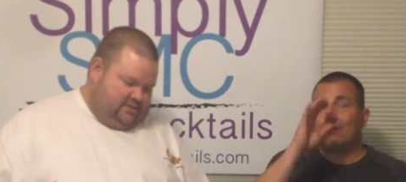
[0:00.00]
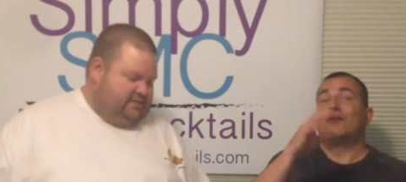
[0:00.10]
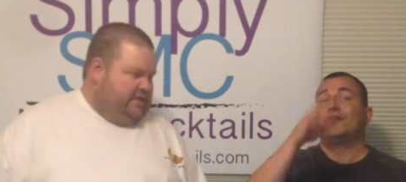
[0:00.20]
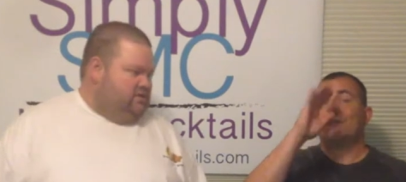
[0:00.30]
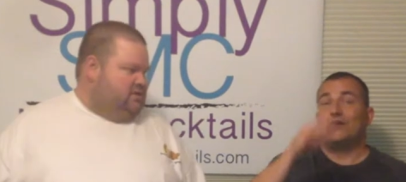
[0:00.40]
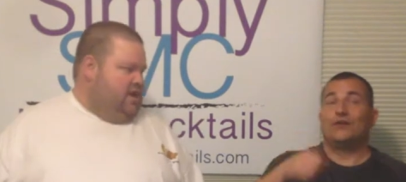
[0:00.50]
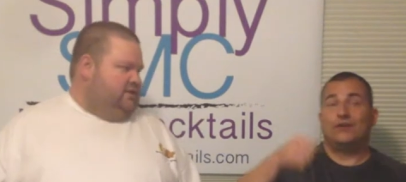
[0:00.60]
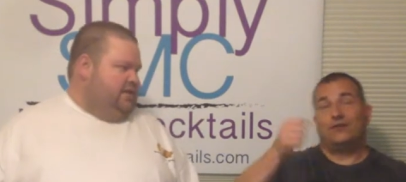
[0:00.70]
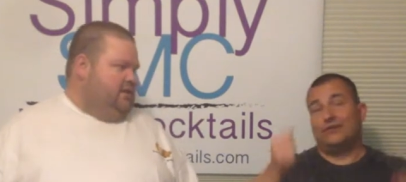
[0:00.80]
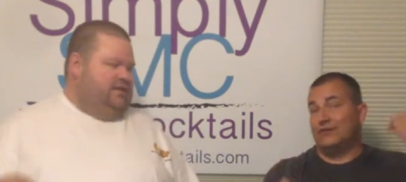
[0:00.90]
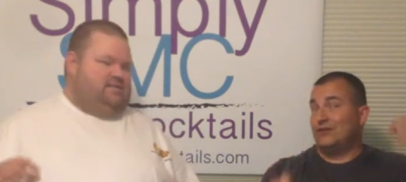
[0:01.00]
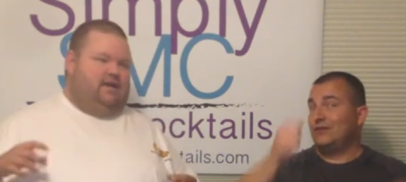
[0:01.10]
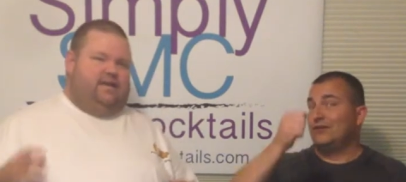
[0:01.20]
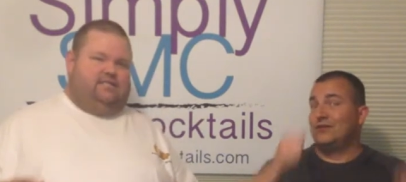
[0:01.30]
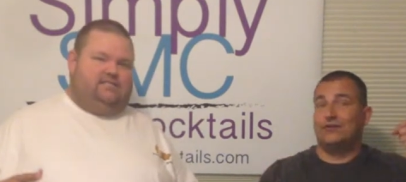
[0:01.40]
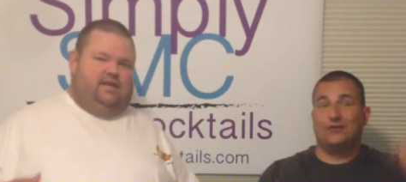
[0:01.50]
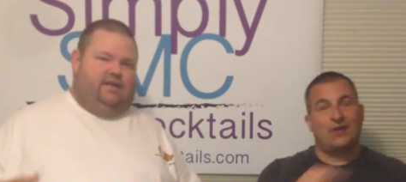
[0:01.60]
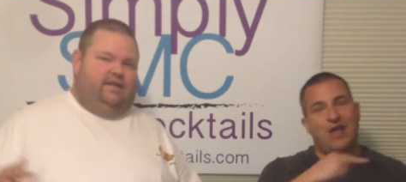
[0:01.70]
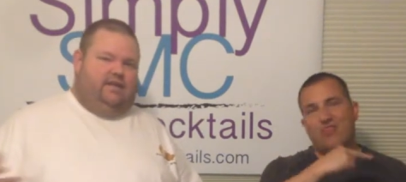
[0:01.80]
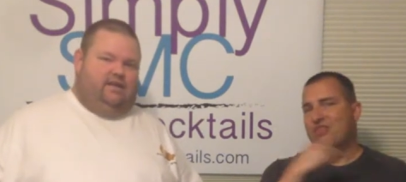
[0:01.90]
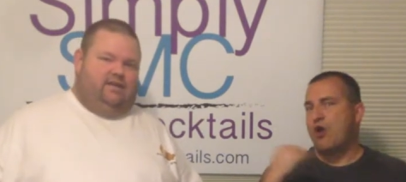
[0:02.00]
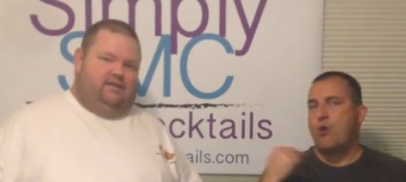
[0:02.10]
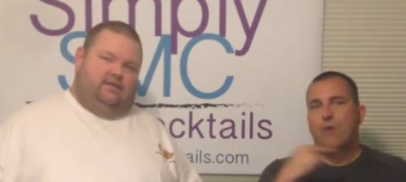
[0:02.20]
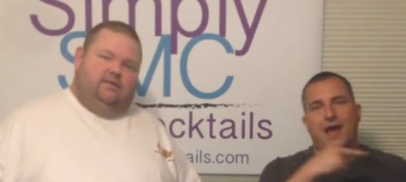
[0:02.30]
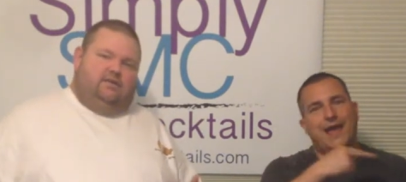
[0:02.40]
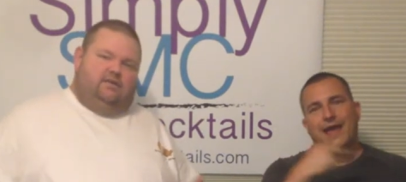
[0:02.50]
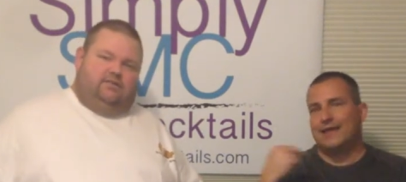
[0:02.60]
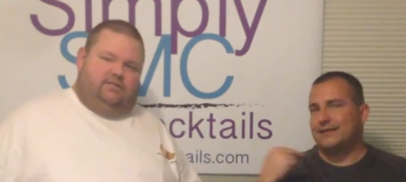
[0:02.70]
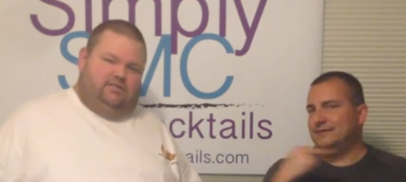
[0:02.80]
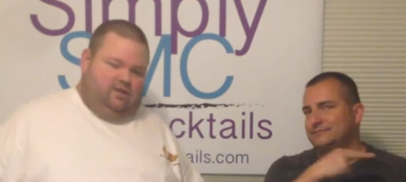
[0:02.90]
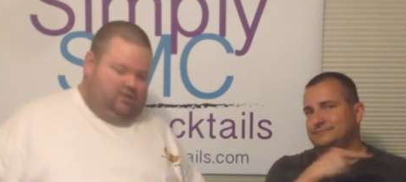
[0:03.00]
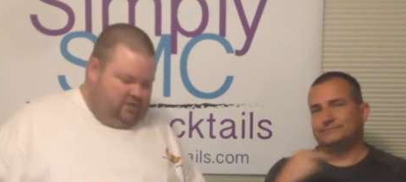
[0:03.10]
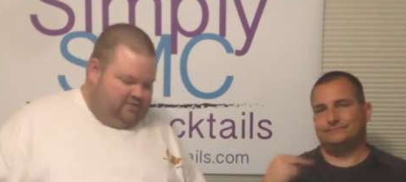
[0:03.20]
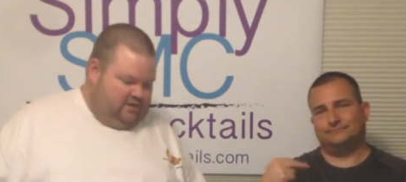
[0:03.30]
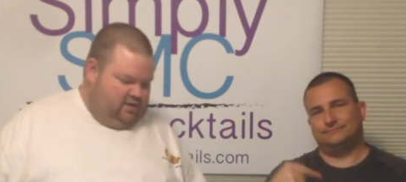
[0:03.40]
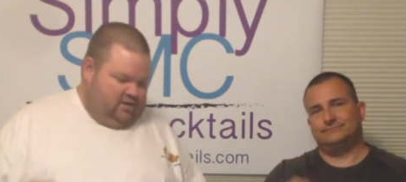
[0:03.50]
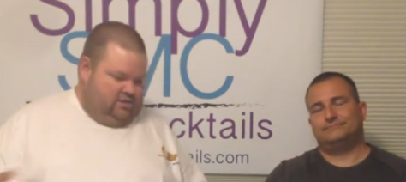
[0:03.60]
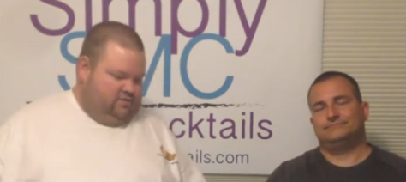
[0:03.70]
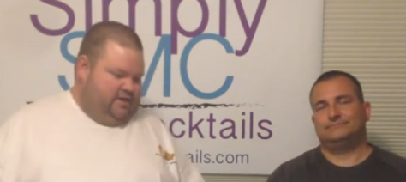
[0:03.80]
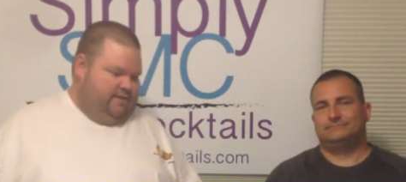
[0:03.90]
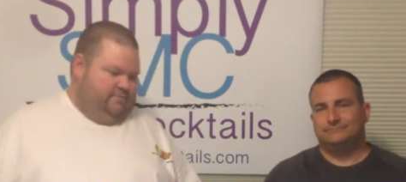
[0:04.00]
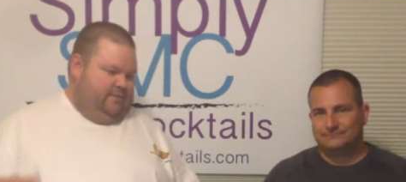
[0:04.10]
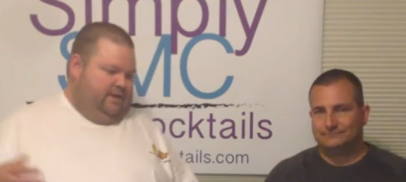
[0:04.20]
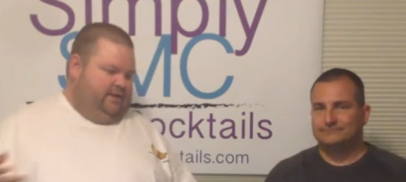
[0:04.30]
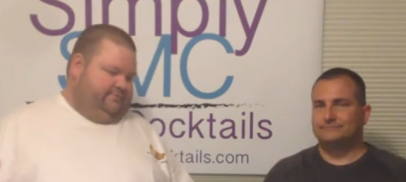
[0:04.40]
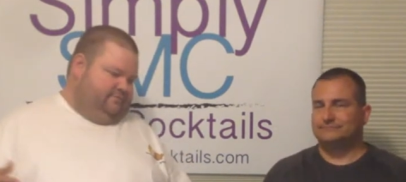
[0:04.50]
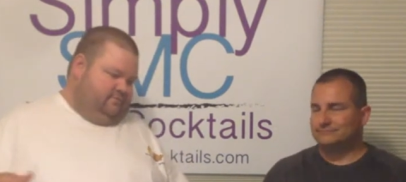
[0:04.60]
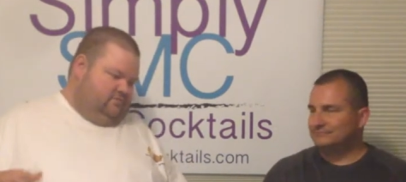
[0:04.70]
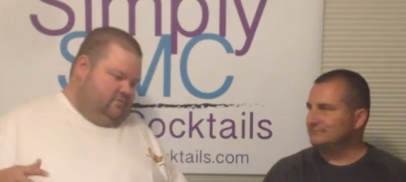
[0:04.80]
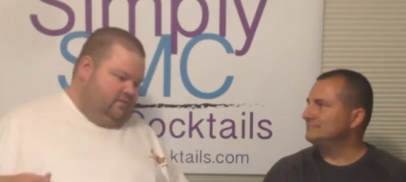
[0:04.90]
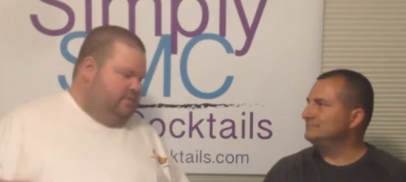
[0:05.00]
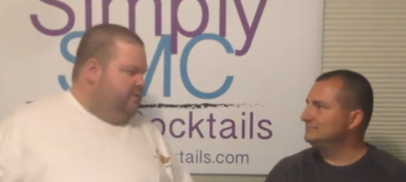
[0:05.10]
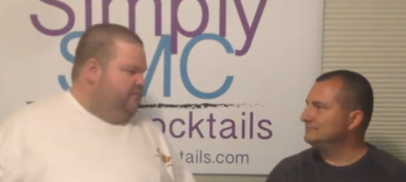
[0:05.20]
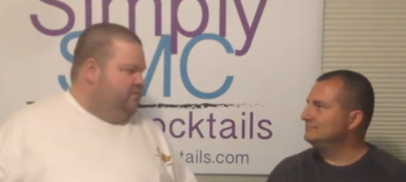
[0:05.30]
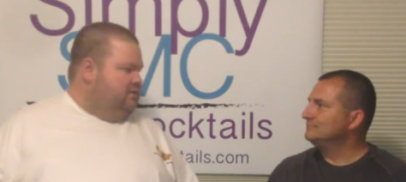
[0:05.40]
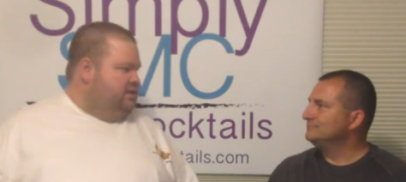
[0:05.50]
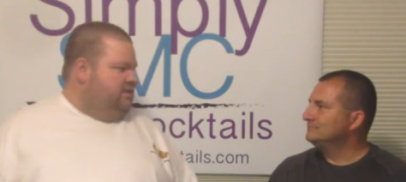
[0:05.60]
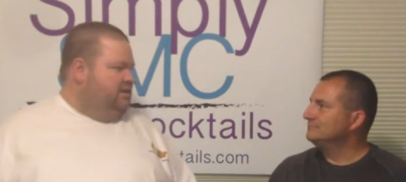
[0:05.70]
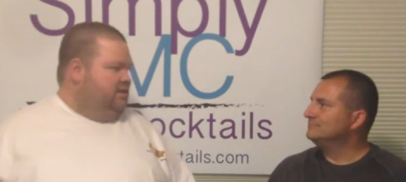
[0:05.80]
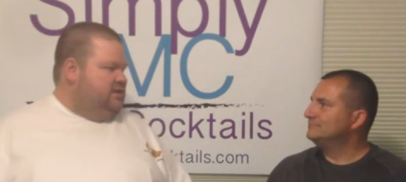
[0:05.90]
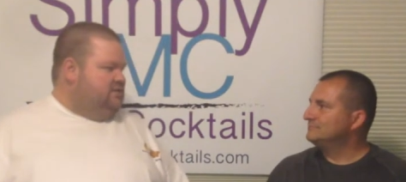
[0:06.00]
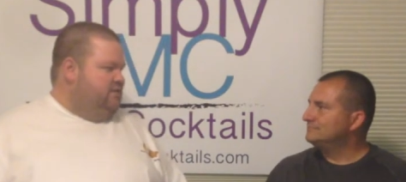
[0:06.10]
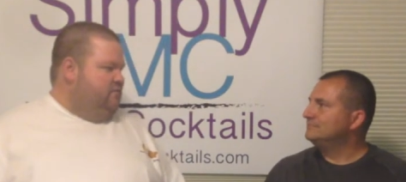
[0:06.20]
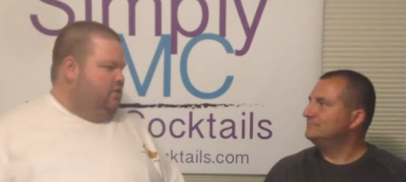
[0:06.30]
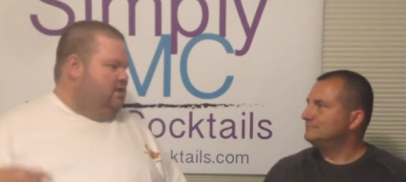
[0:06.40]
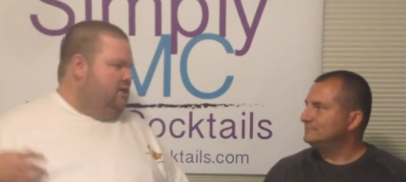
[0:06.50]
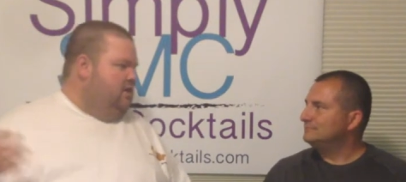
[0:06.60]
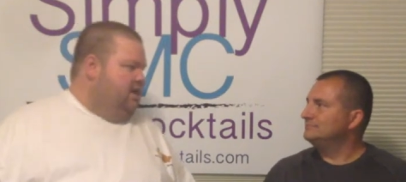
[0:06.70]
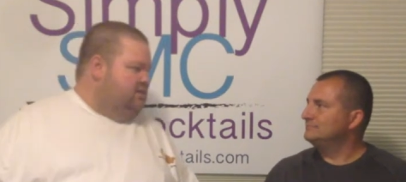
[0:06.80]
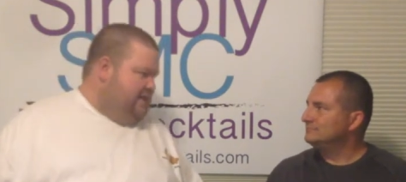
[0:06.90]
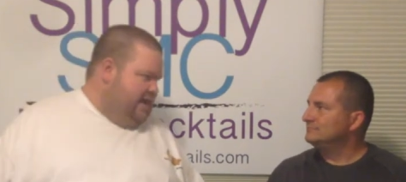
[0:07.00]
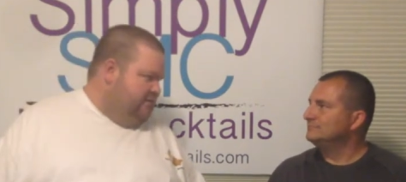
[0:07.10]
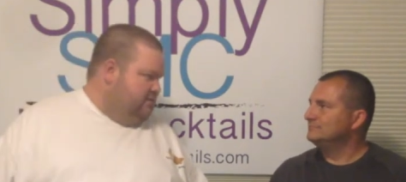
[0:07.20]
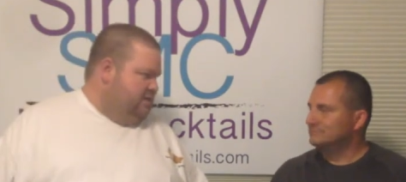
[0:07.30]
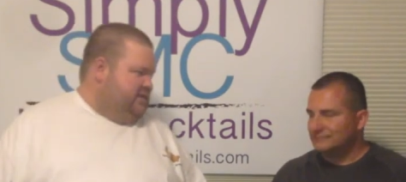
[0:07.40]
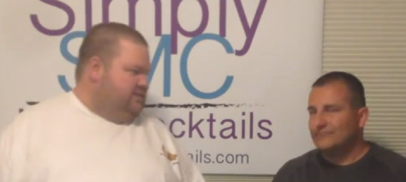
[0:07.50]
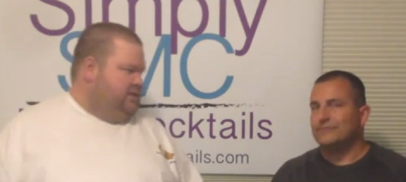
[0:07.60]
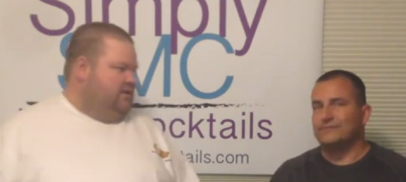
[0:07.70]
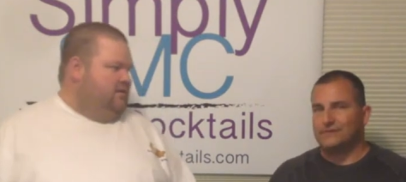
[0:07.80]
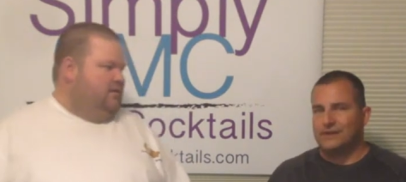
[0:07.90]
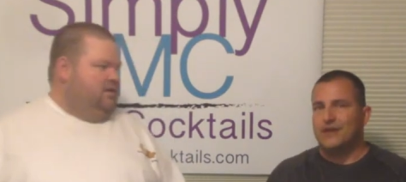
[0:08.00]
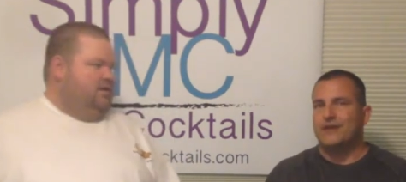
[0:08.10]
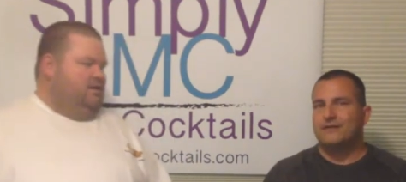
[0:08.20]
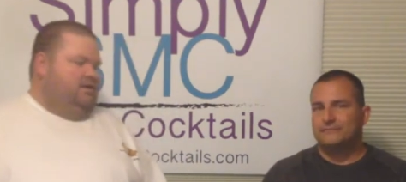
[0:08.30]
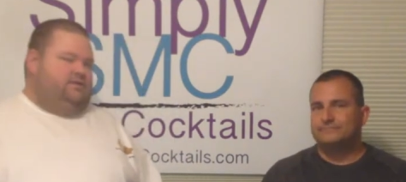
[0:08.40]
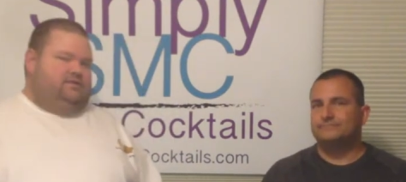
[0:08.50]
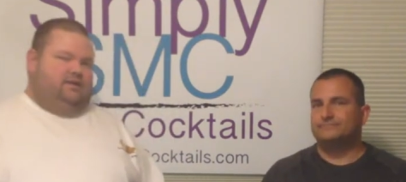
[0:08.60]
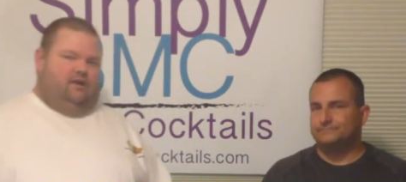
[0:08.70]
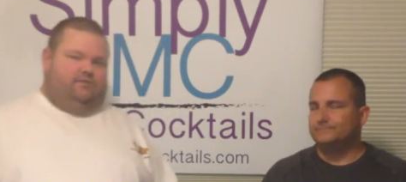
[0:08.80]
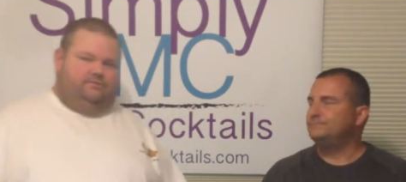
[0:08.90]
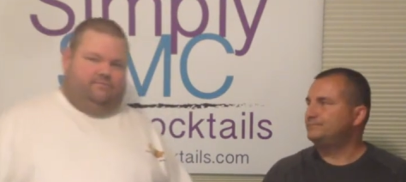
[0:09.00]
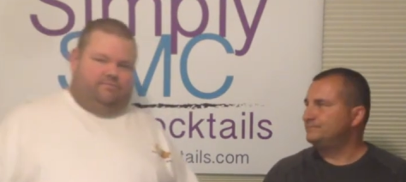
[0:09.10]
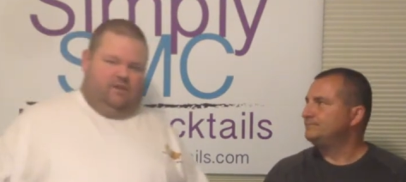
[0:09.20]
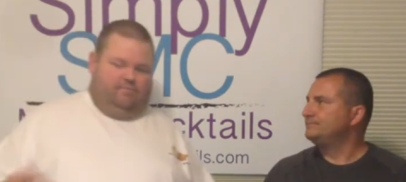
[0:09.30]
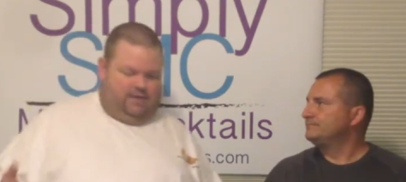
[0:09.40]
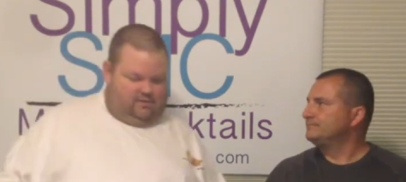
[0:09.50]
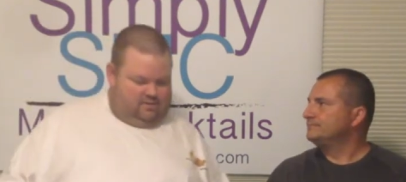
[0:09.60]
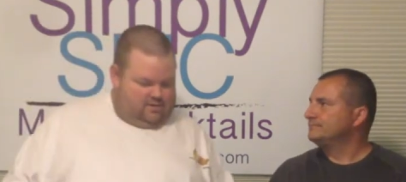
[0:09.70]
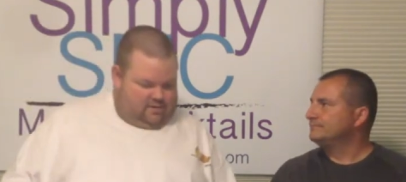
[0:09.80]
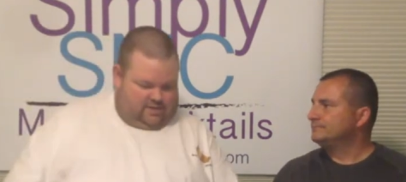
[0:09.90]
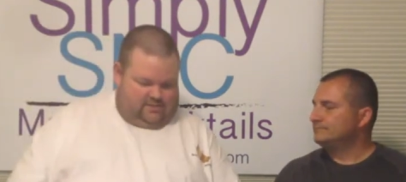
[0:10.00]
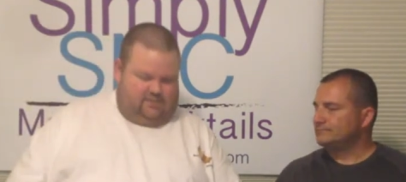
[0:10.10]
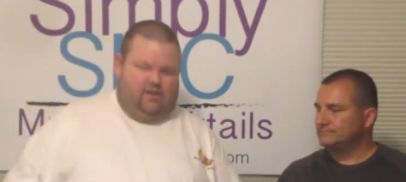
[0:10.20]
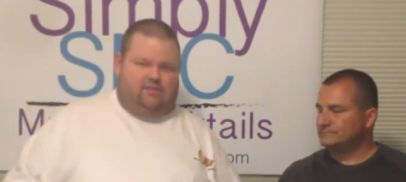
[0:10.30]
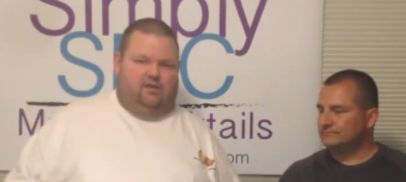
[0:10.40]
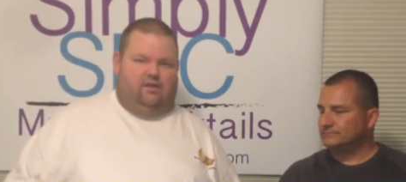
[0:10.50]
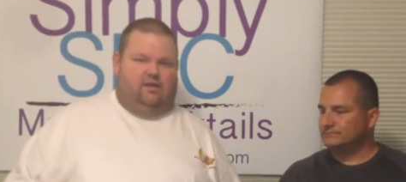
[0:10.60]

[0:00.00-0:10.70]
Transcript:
Speaker 1: a dangerous cocktail. It's not necessarily dessert driven. You could enjoy it maybe a little bit before dinner and all that stuff, or uh, alongside with a nice dinner. Yeah. So, but this is also a good